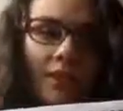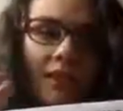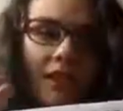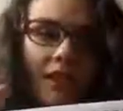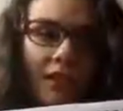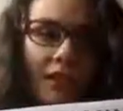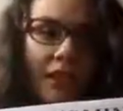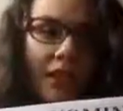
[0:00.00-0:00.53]

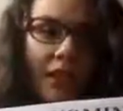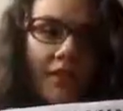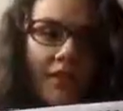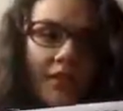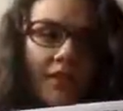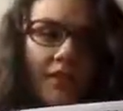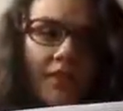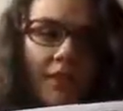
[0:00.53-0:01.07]

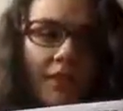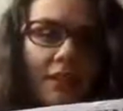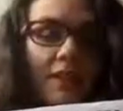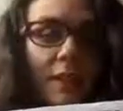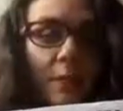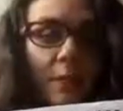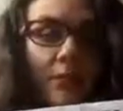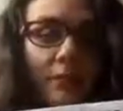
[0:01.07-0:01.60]
takes
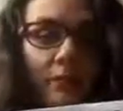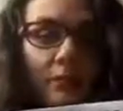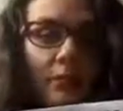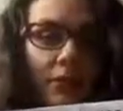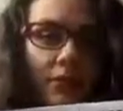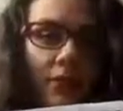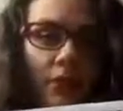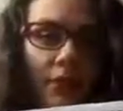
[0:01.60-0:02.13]
some
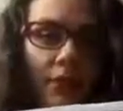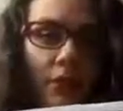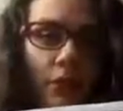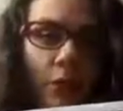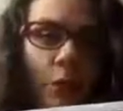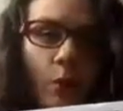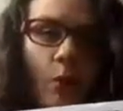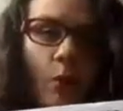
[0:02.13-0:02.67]
different
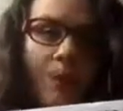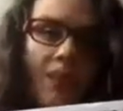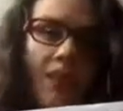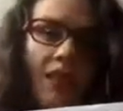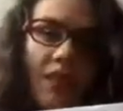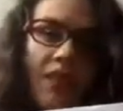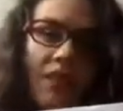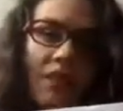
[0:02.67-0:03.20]
form, we
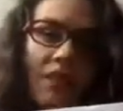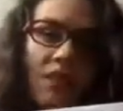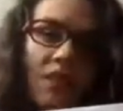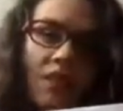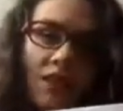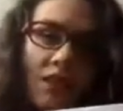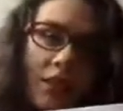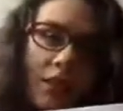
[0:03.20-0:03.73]
say that
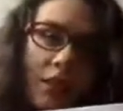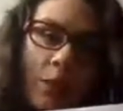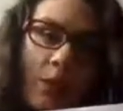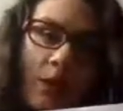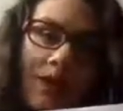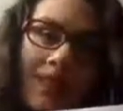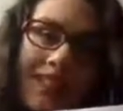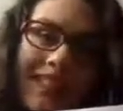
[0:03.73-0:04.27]
this
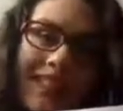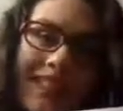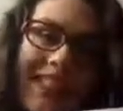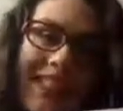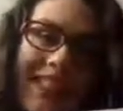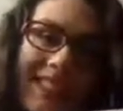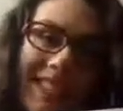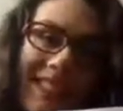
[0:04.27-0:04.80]
word is
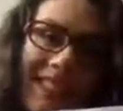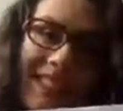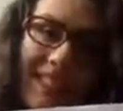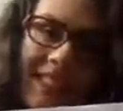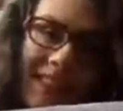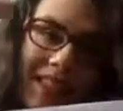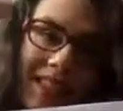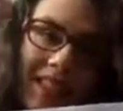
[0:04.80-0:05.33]
in
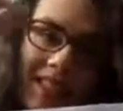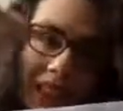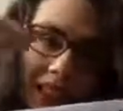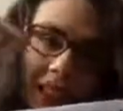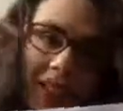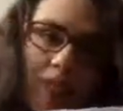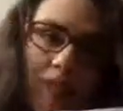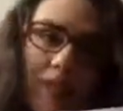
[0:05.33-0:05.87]
this
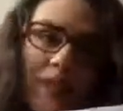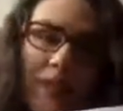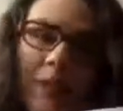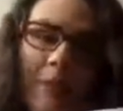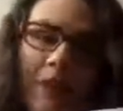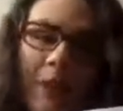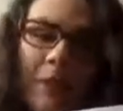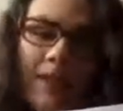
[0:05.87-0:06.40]
case. We
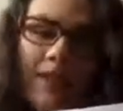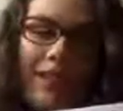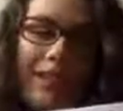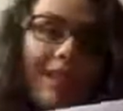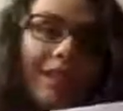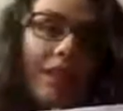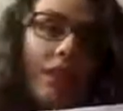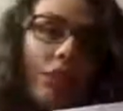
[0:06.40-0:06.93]
say mama
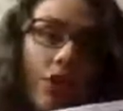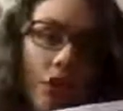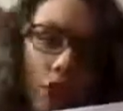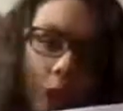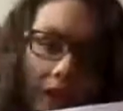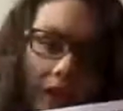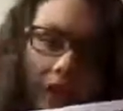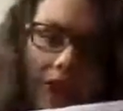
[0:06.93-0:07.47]
is in
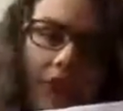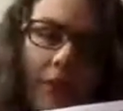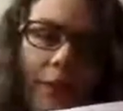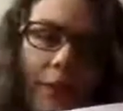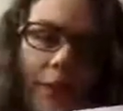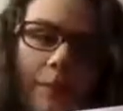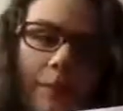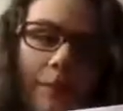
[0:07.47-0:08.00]

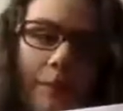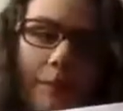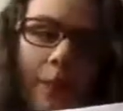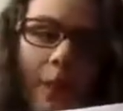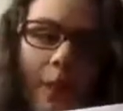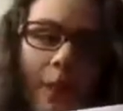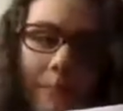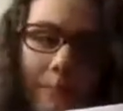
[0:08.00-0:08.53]
nominative.
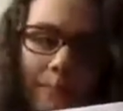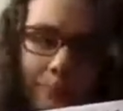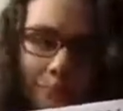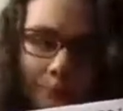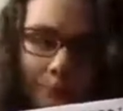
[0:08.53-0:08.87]
Mama.